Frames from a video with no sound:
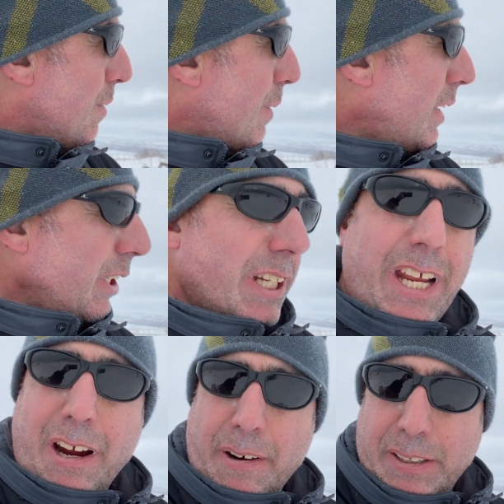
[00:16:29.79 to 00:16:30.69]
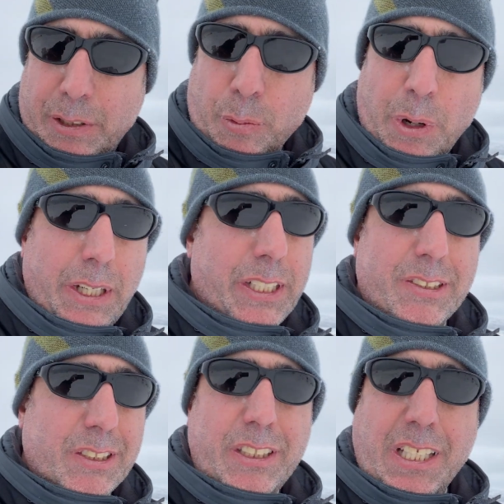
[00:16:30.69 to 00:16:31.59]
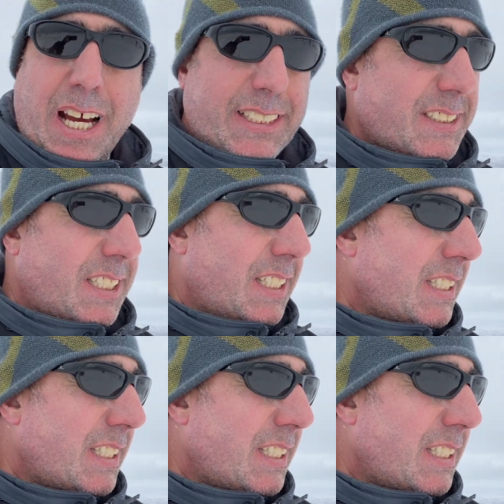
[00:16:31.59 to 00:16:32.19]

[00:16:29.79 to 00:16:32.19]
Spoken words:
But you can hear it, the wind is nuts.